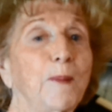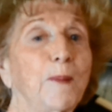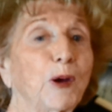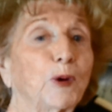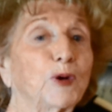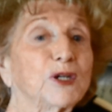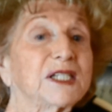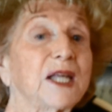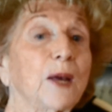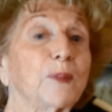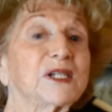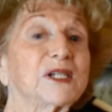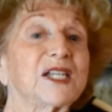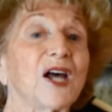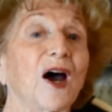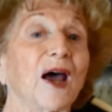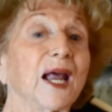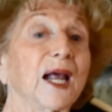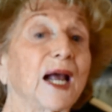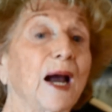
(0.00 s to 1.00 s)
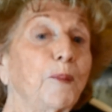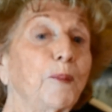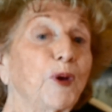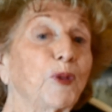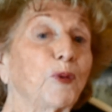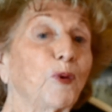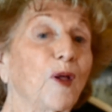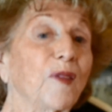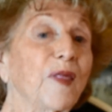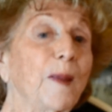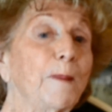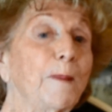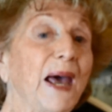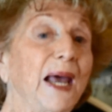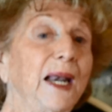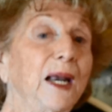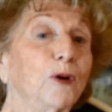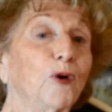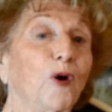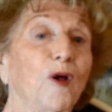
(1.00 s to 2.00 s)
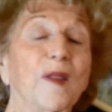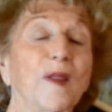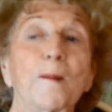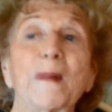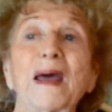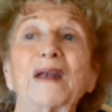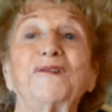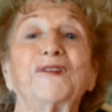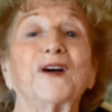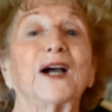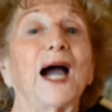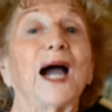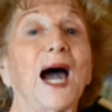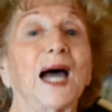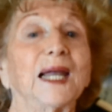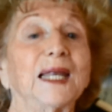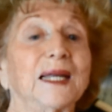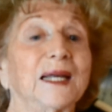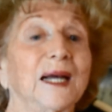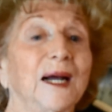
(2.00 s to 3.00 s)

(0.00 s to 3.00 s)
because they were starting up with all the men, and all the men forgot